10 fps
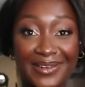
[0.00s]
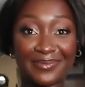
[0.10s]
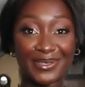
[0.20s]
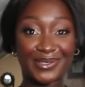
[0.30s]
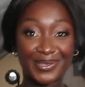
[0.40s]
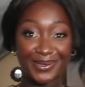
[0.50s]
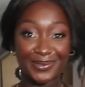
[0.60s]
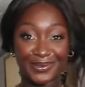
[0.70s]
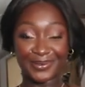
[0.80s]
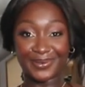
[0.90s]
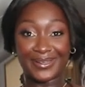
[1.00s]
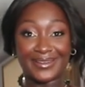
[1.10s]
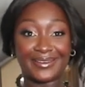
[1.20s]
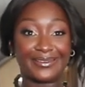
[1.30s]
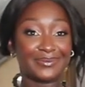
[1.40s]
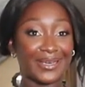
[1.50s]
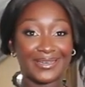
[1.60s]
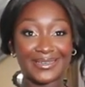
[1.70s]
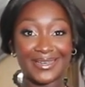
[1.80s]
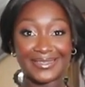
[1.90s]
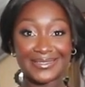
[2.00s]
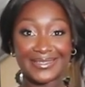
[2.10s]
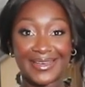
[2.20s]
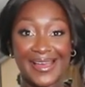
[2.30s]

number two. Oh my goodness.